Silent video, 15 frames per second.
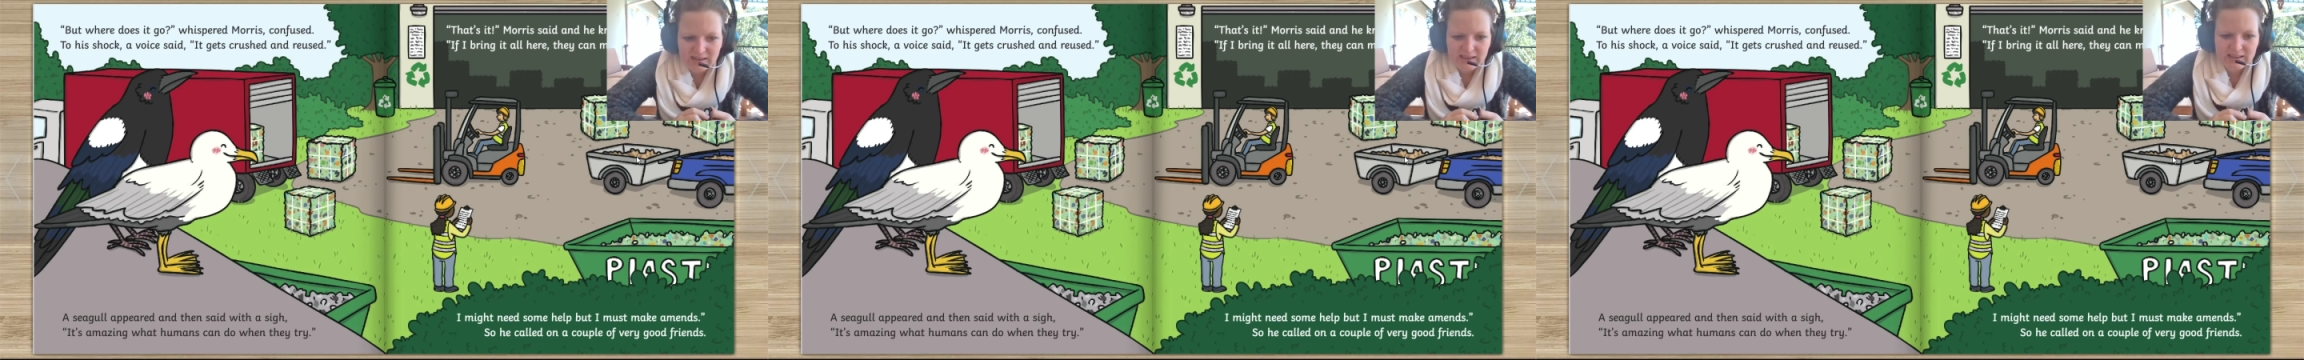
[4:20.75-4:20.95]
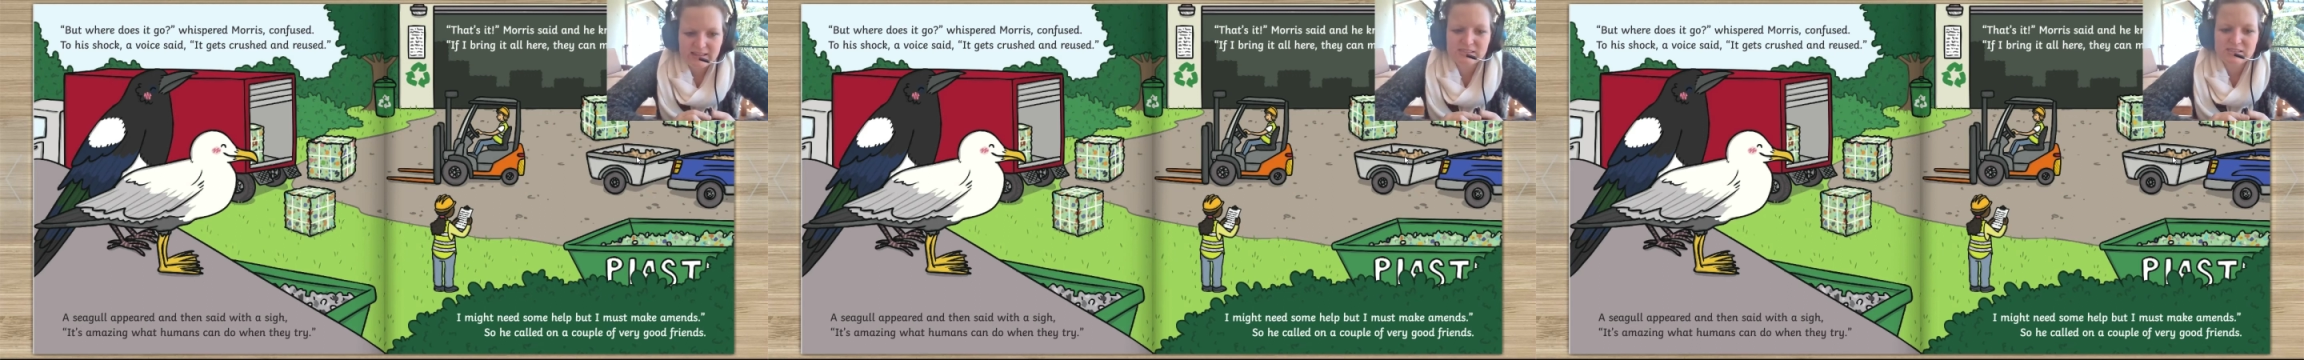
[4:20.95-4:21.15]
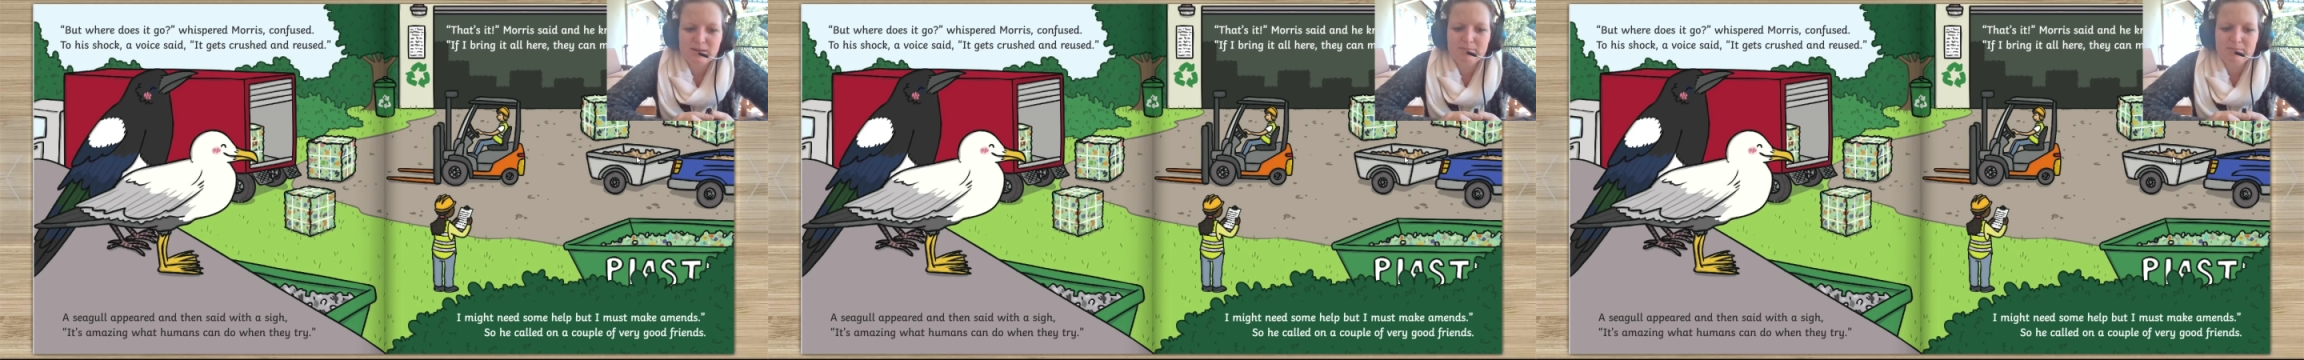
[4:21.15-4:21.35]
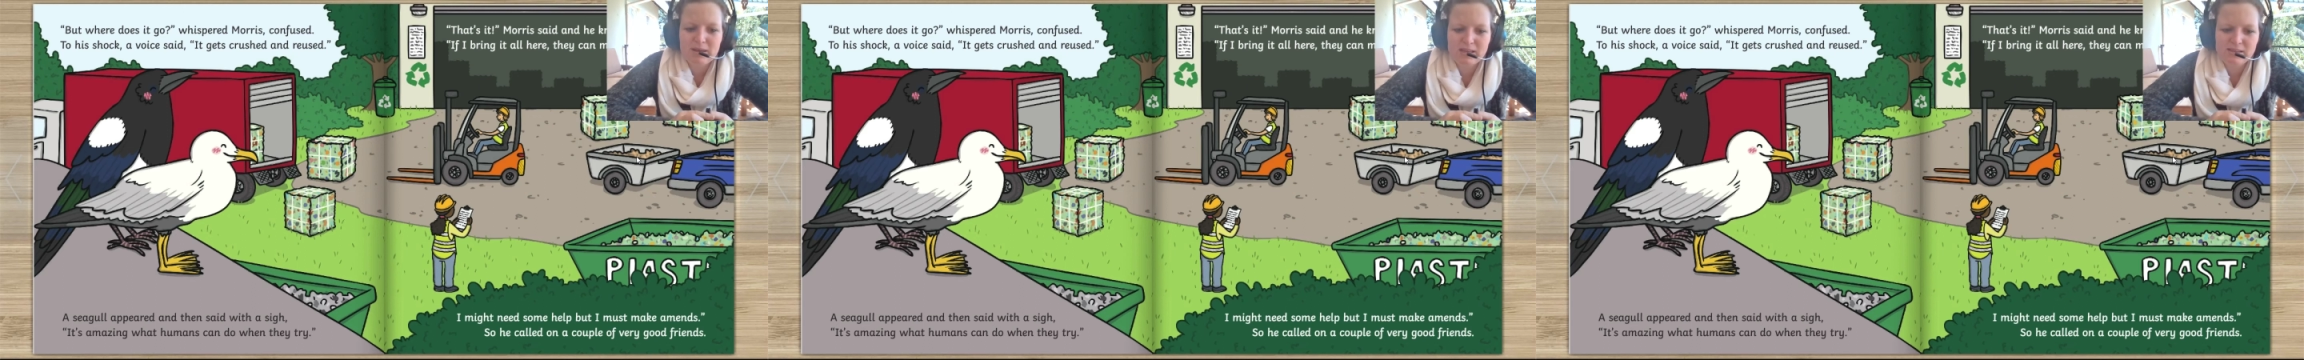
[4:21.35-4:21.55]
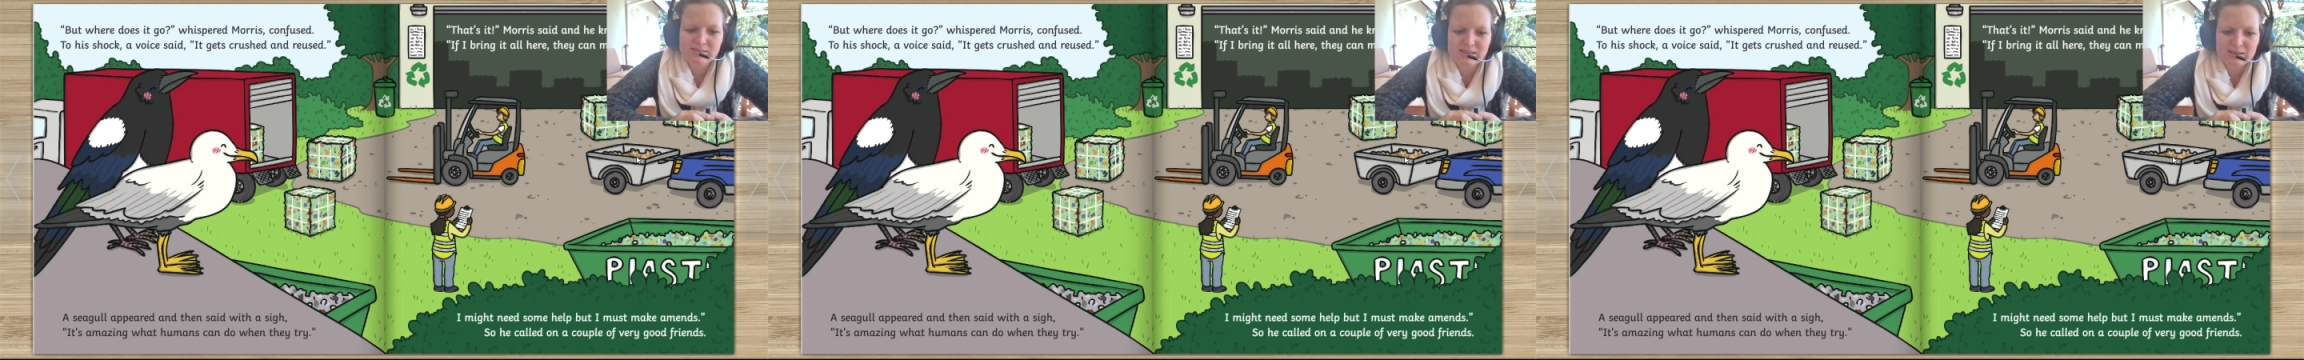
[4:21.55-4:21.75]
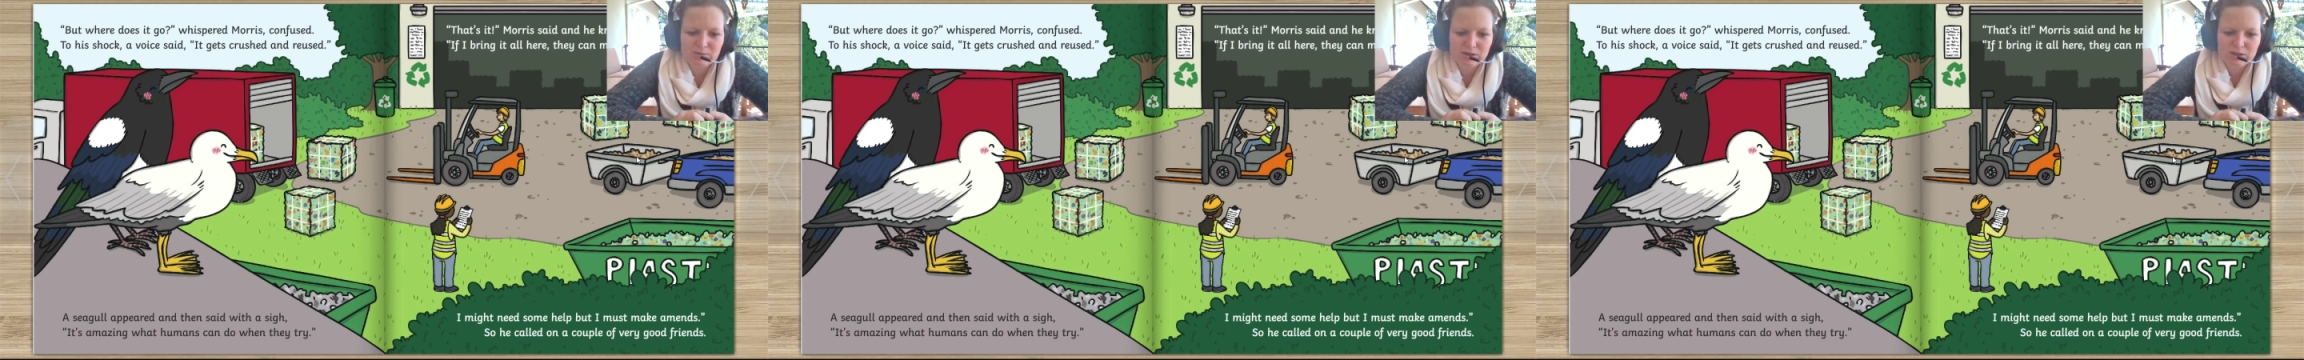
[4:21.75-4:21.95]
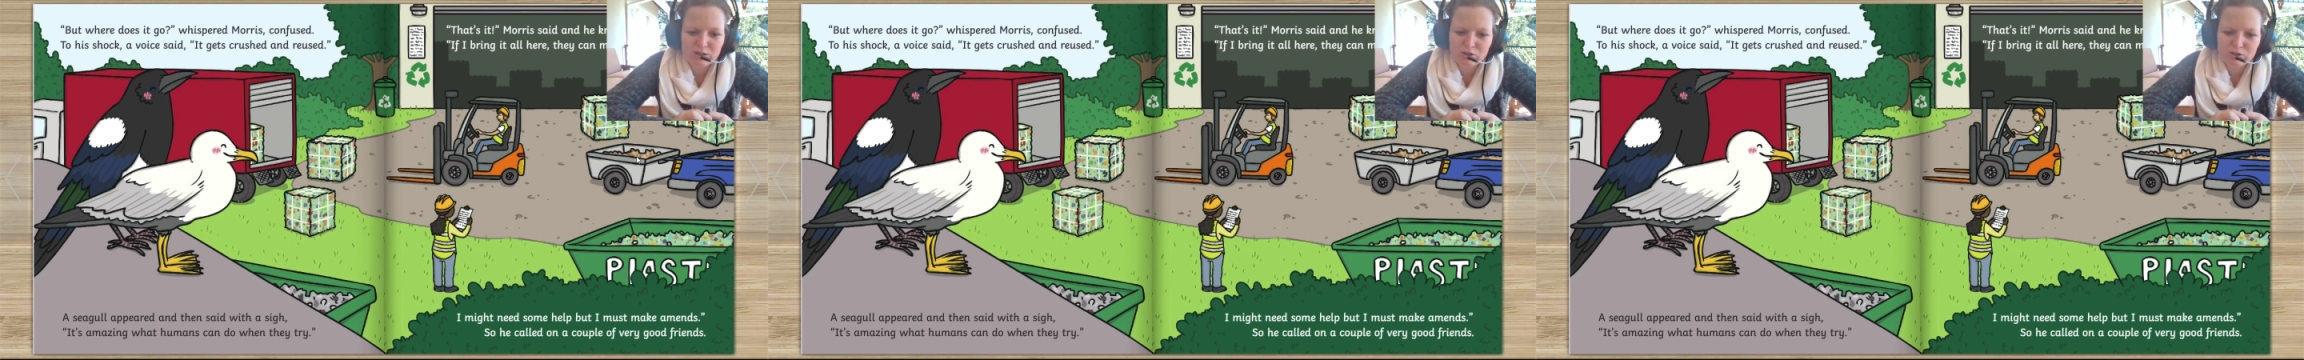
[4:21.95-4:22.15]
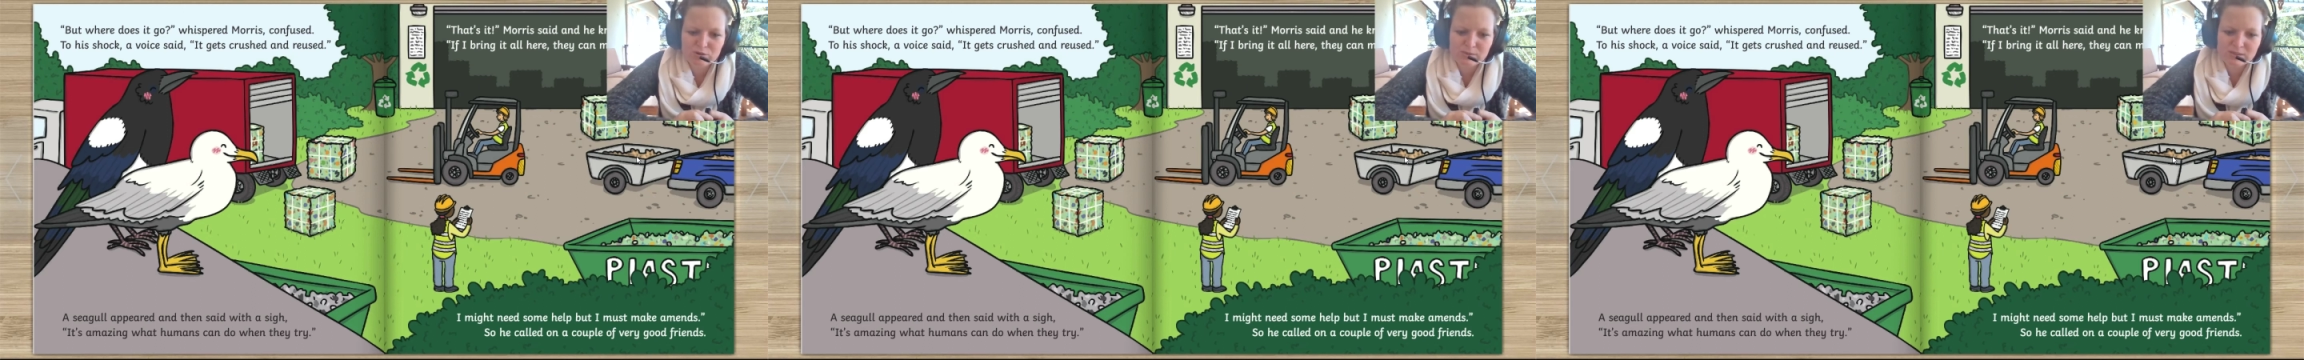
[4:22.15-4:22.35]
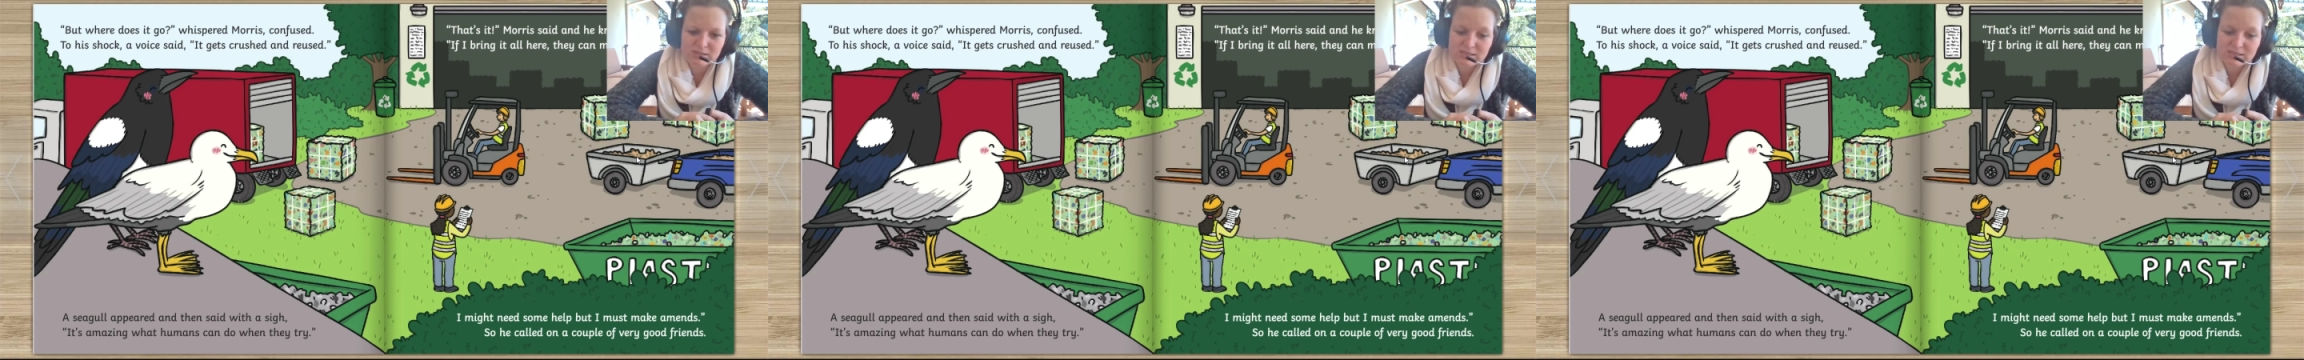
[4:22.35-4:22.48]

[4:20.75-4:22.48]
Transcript: It's amazing what humans